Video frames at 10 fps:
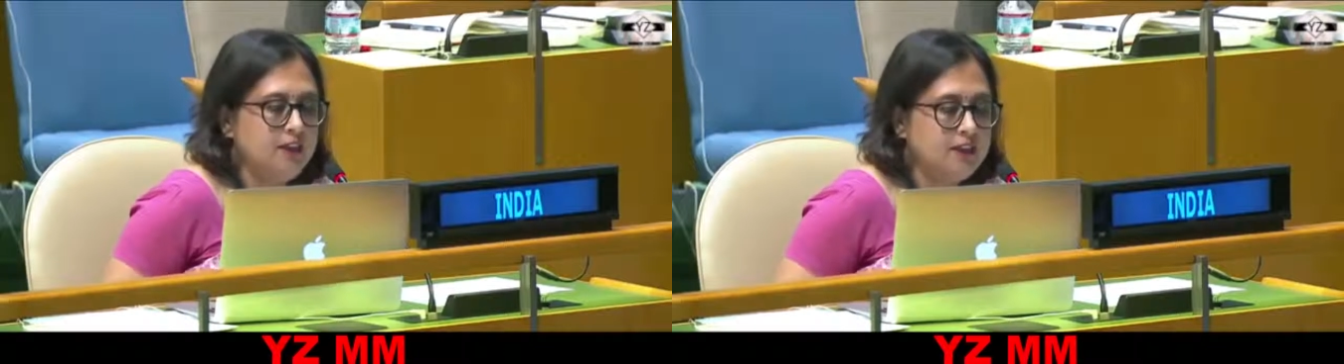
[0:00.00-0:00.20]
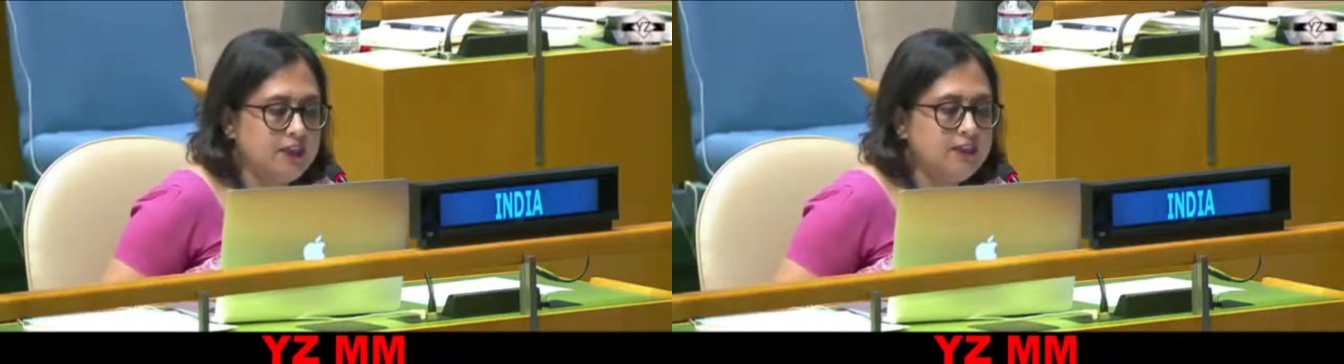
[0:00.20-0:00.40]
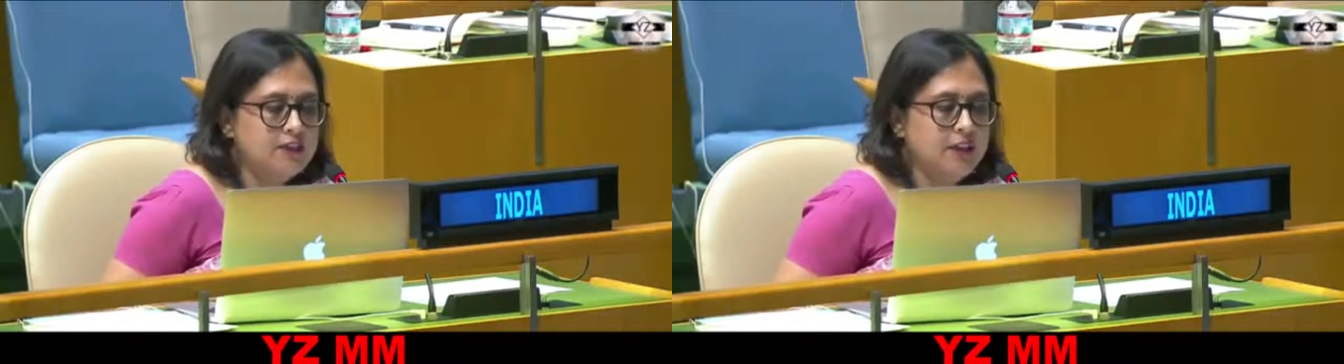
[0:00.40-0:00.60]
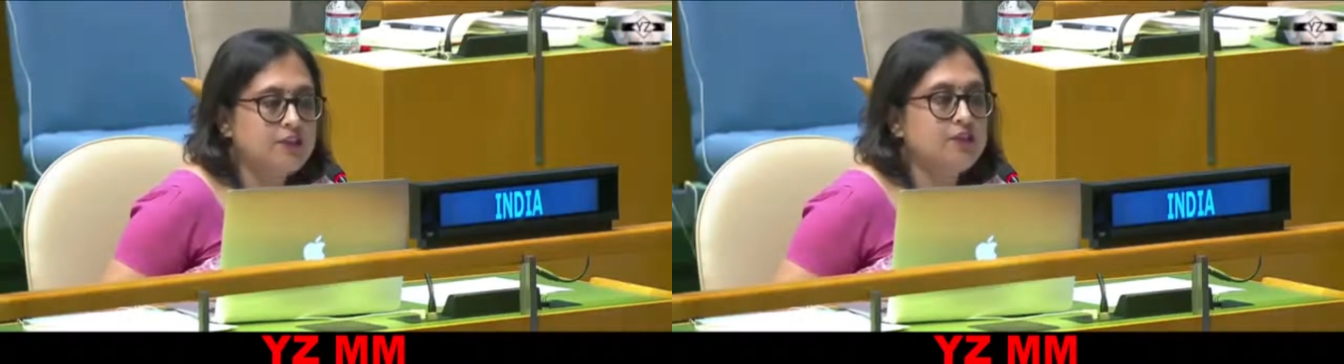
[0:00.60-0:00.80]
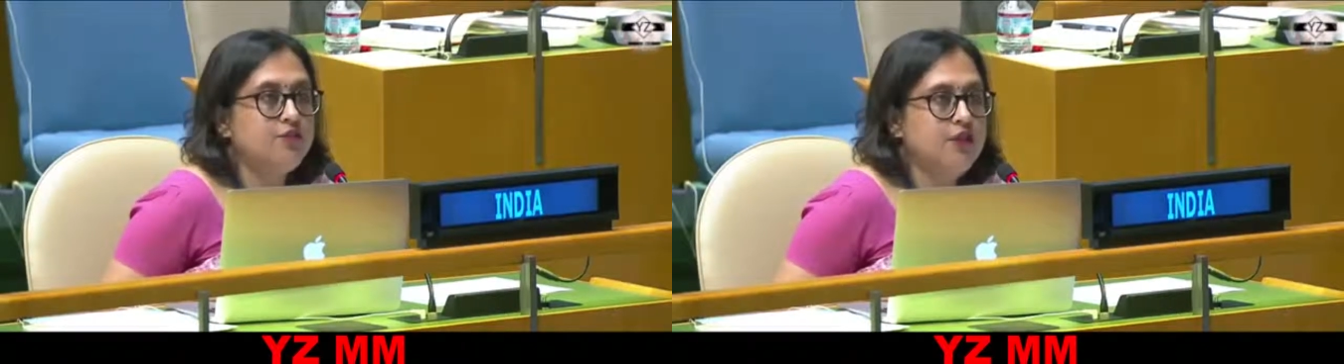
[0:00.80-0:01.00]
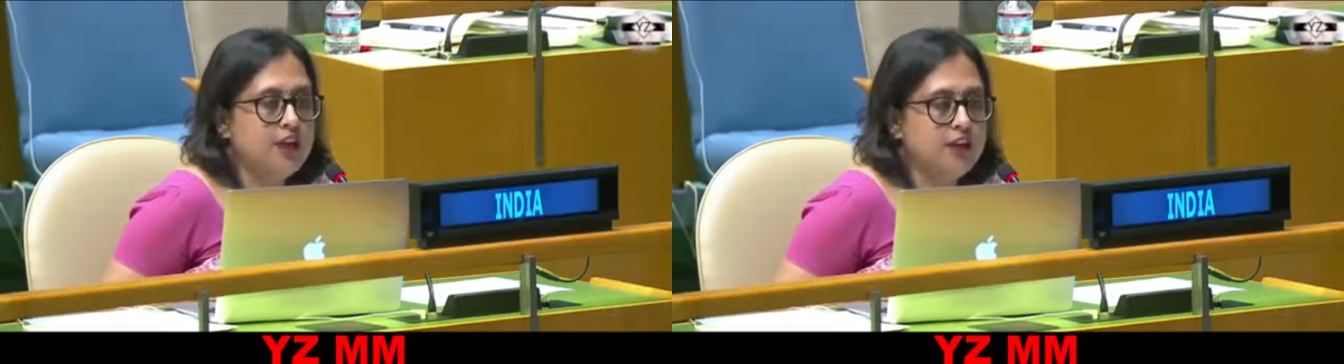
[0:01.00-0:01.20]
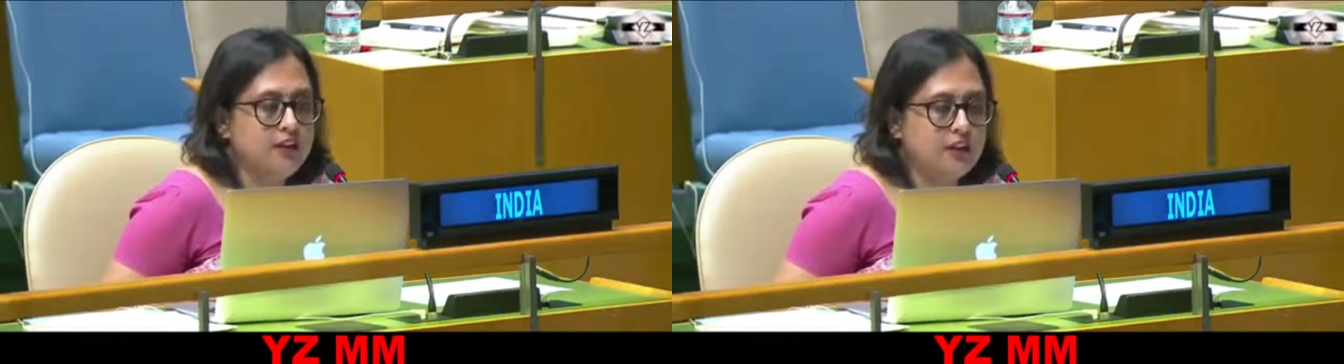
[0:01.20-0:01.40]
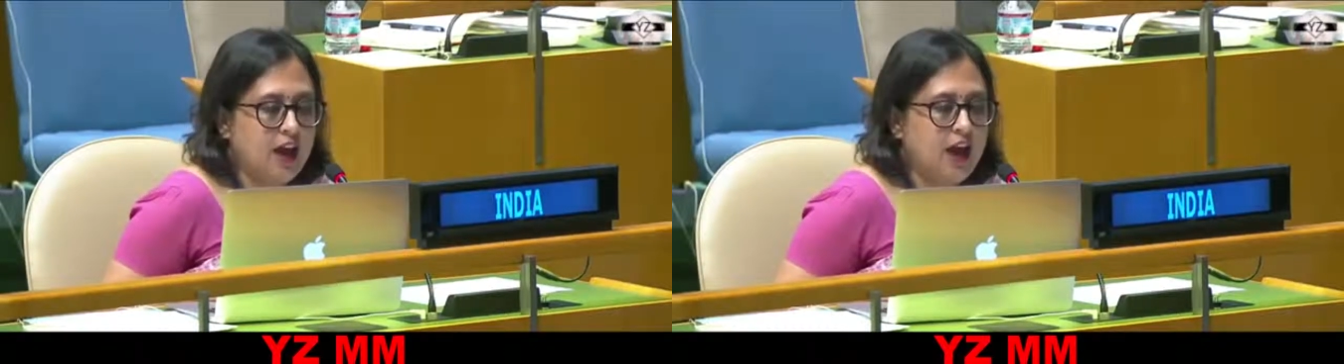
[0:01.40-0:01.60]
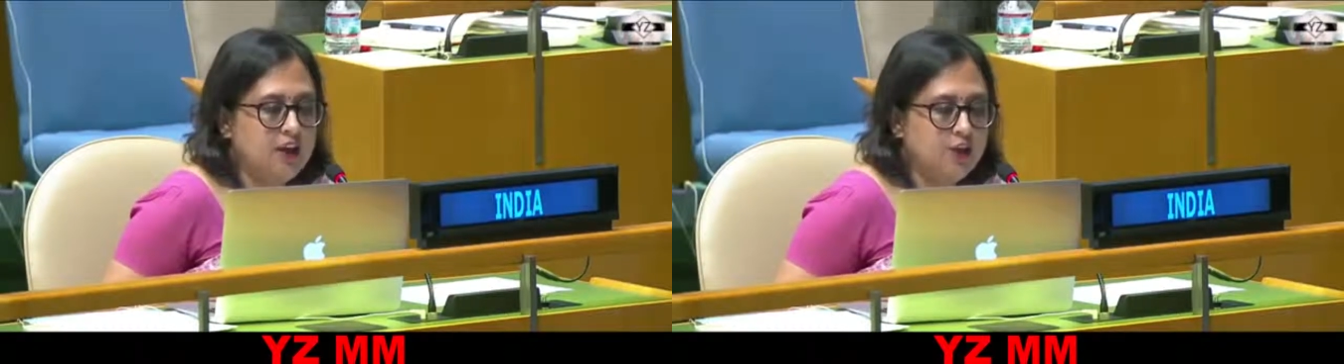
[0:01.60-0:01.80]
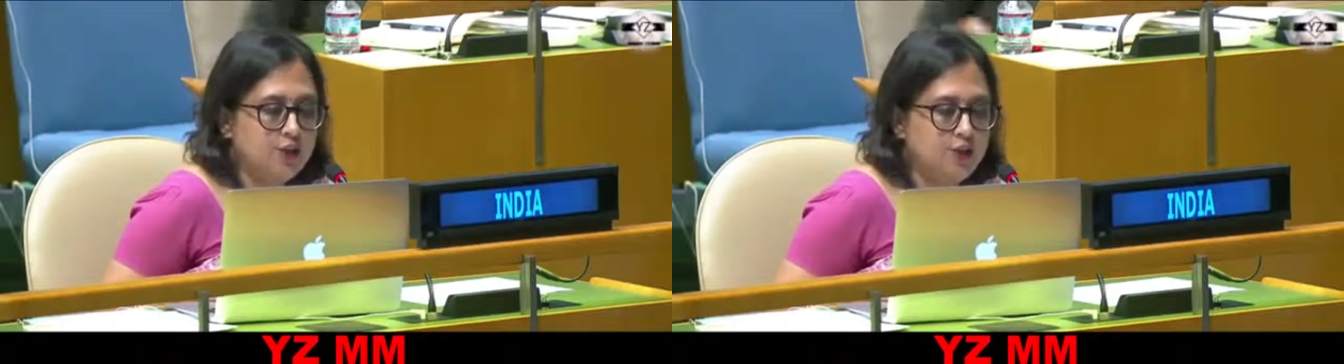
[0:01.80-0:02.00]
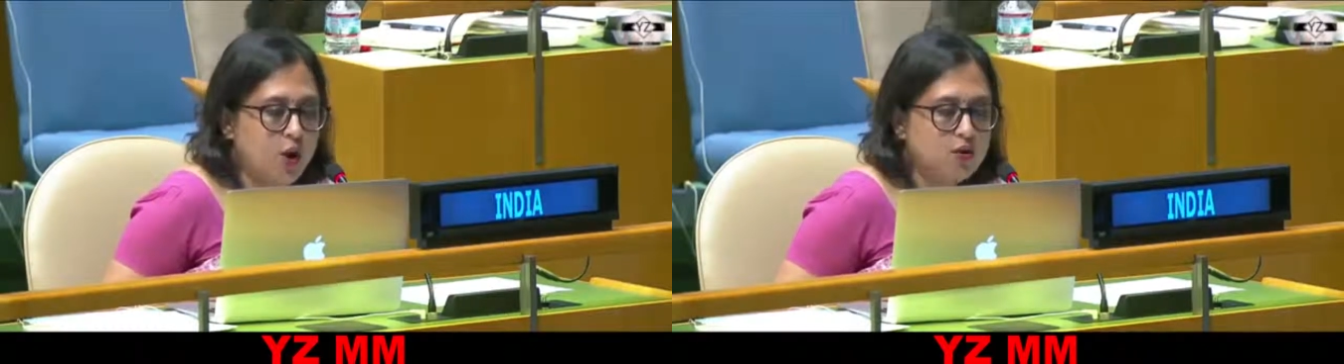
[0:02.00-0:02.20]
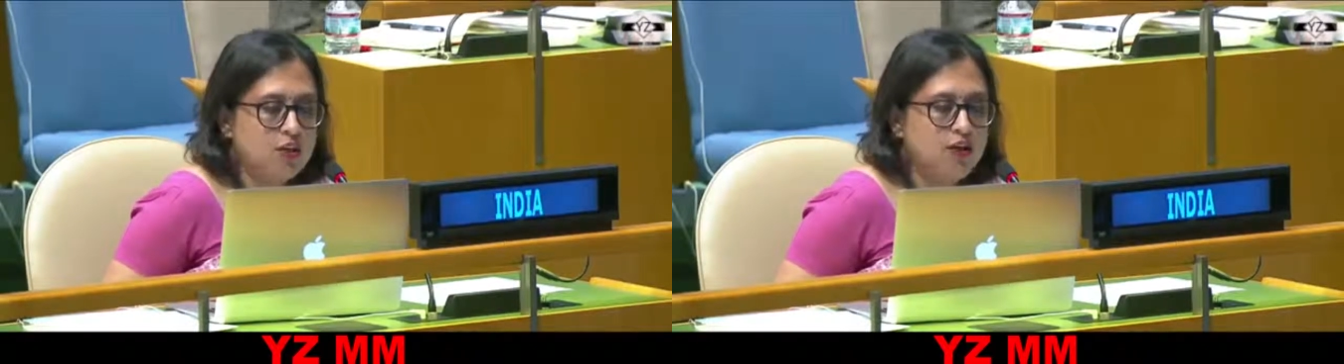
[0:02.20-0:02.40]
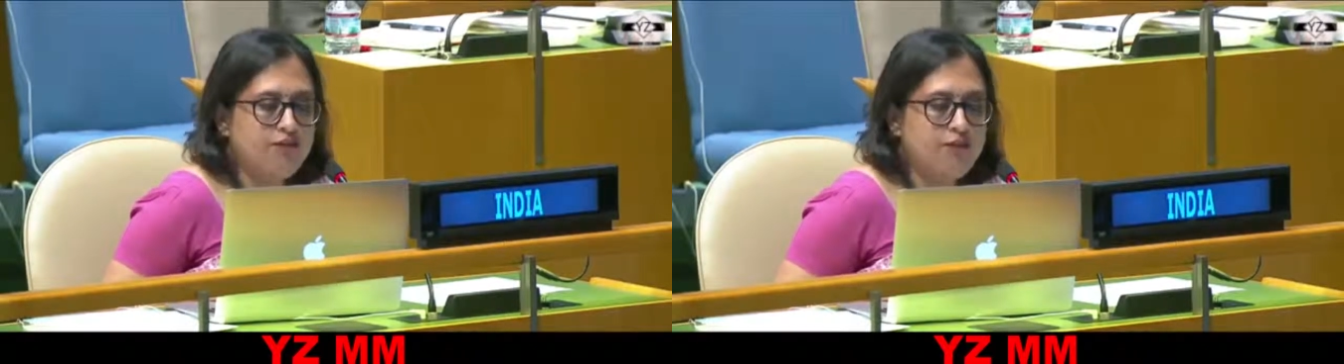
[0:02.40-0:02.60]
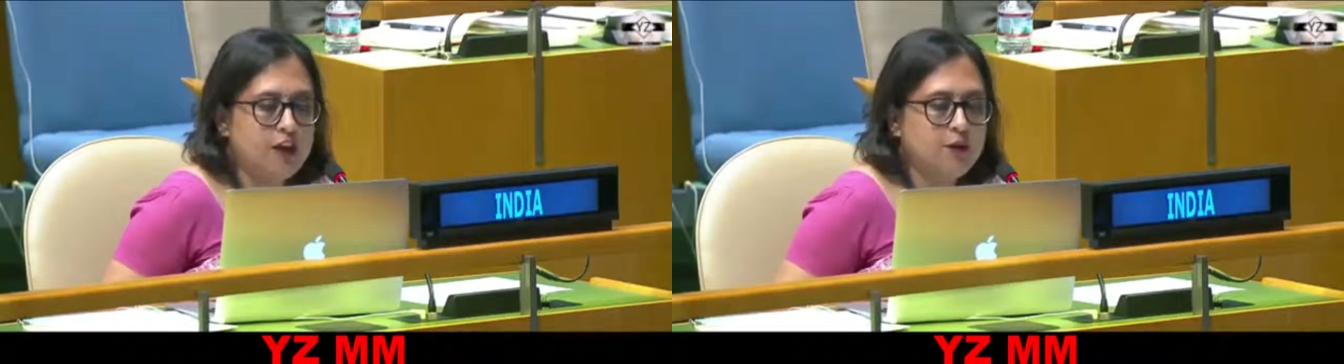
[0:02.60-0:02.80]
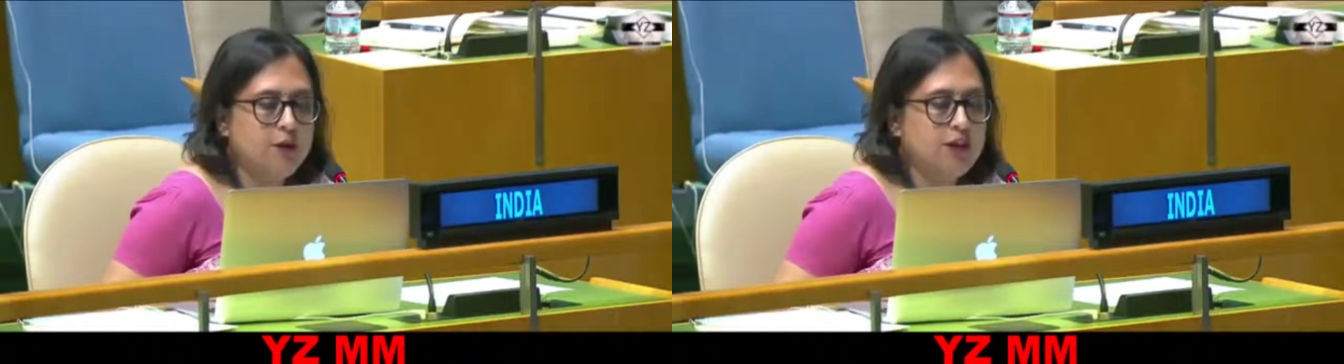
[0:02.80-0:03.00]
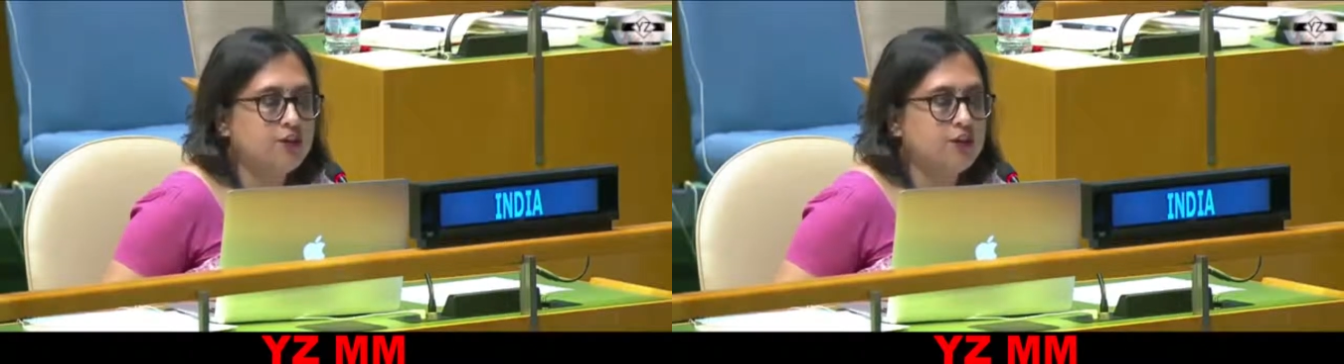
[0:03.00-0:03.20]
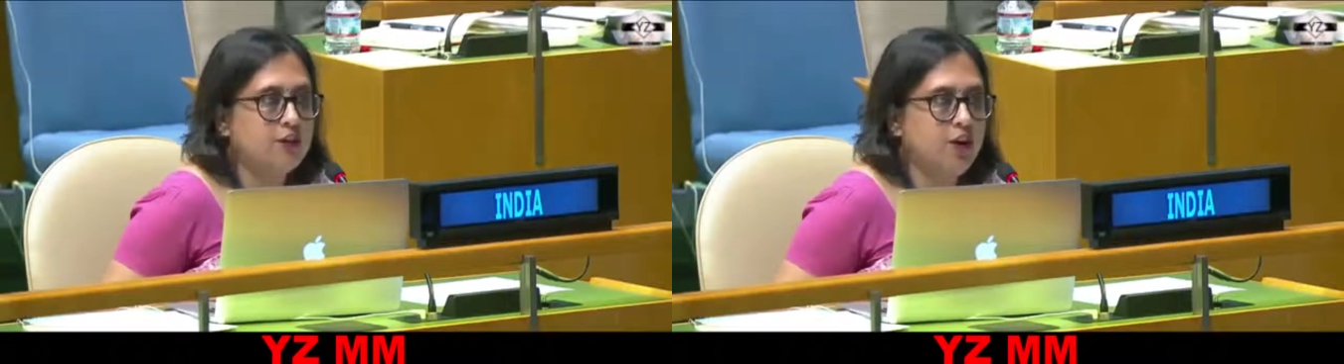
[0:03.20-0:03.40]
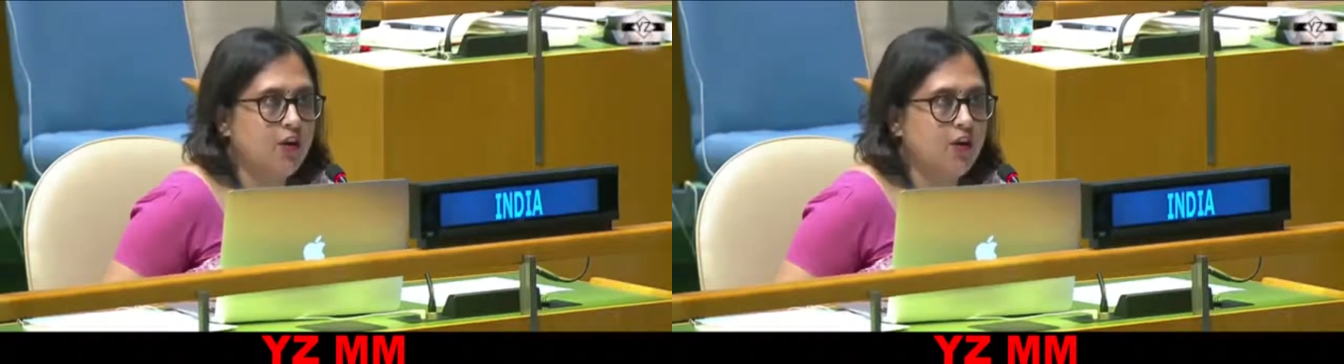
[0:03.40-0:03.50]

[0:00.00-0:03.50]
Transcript: This is a real and not a fake picture